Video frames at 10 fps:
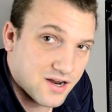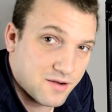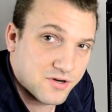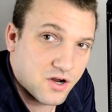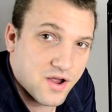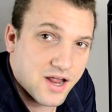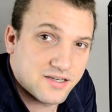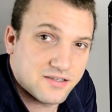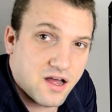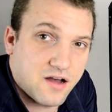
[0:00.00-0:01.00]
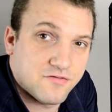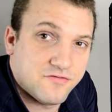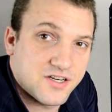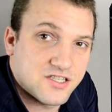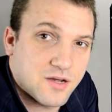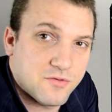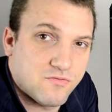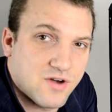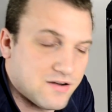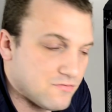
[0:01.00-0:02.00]
I'm going to go ahead and finish up the
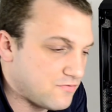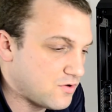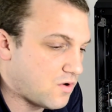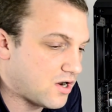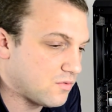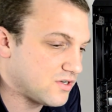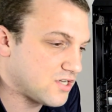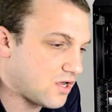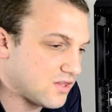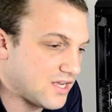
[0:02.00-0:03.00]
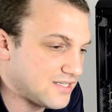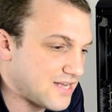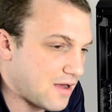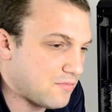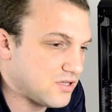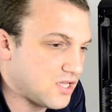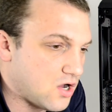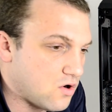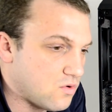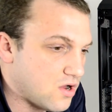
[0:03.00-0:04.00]
written review on it, which I'll link down
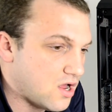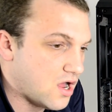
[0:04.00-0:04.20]
below